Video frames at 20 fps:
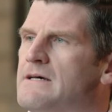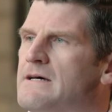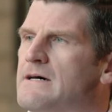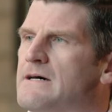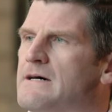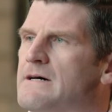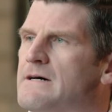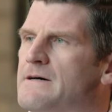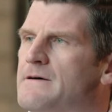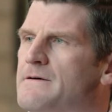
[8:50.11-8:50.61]

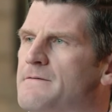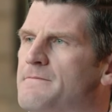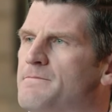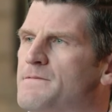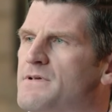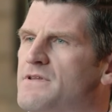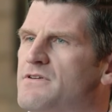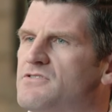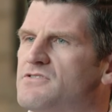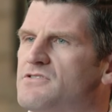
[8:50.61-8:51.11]

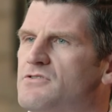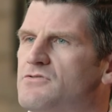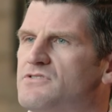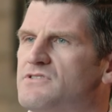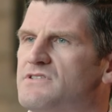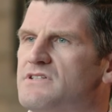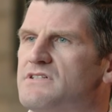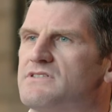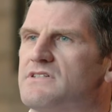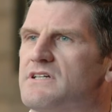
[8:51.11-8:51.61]
But there's no
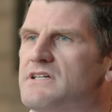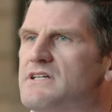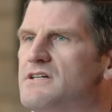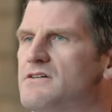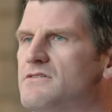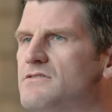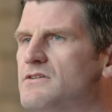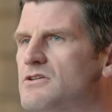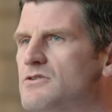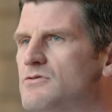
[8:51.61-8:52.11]
sense like
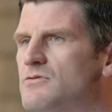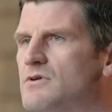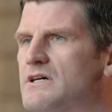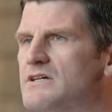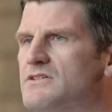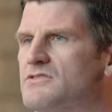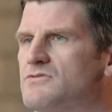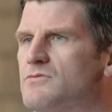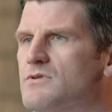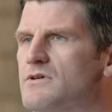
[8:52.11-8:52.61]
here in the
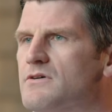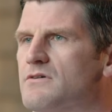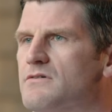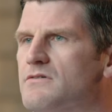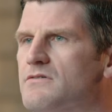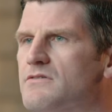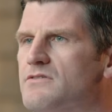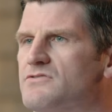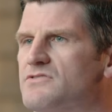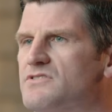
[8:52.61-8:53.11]
U.S.
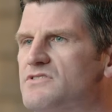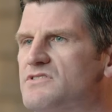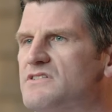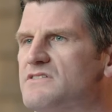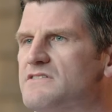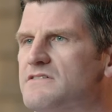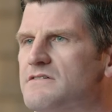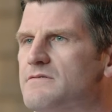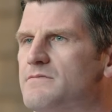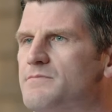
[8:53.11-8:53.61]
where there's a
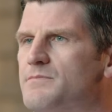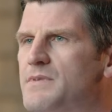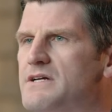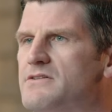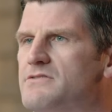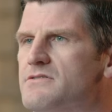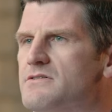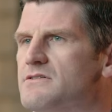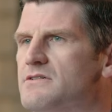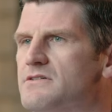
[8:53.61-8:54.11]
sense of
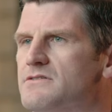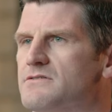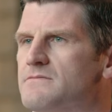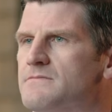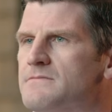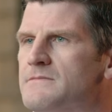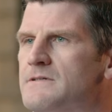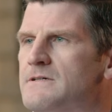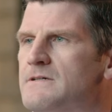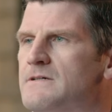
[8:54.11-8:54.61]

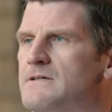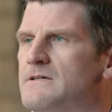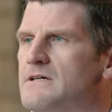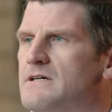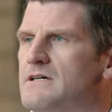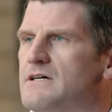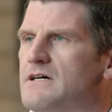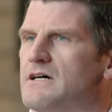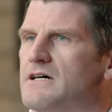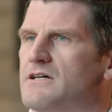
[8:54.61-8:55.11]
patriotism.
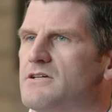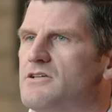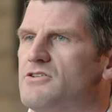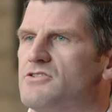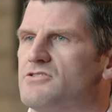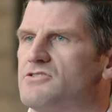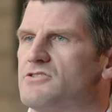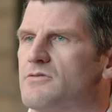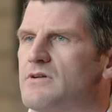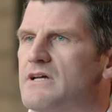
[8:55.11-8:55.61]
You
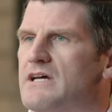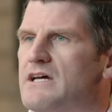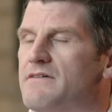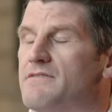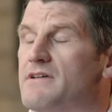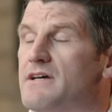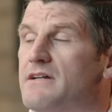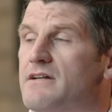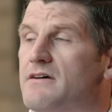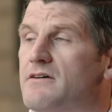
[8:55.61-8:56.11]
just don't
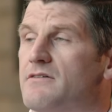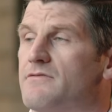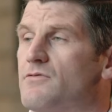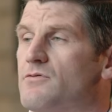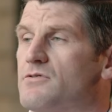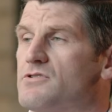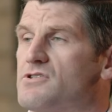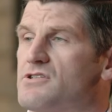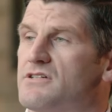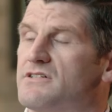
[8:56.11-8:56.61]
have that. Now,
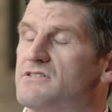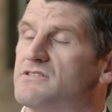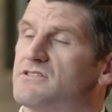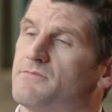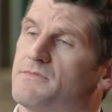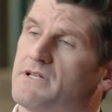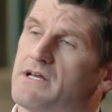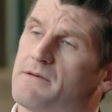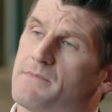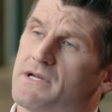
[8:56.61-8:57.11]
unfortunately,
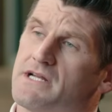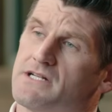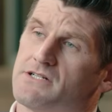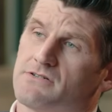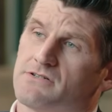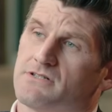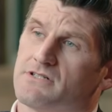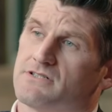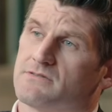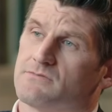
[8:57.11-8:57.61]
some of that
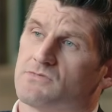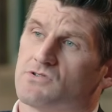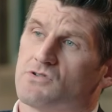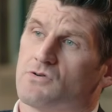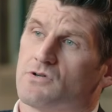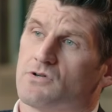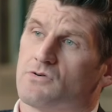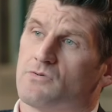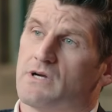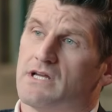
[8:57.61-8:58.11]
patriotism is
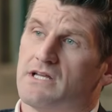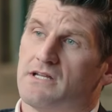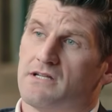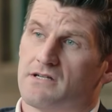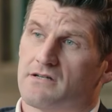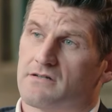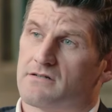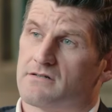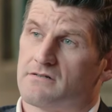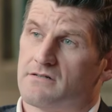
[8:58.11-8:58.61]
going away
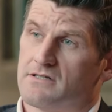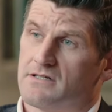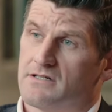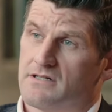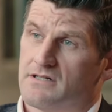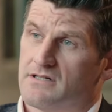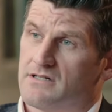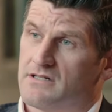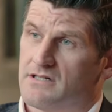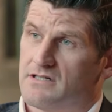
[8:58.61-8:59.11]
here
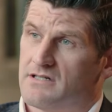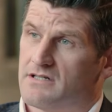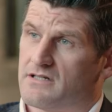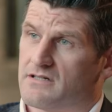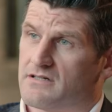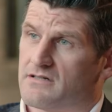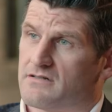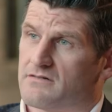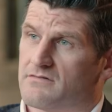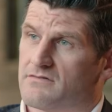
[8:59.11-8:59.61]

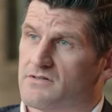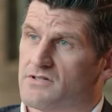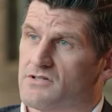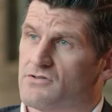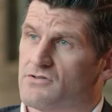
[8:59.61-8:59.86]
in the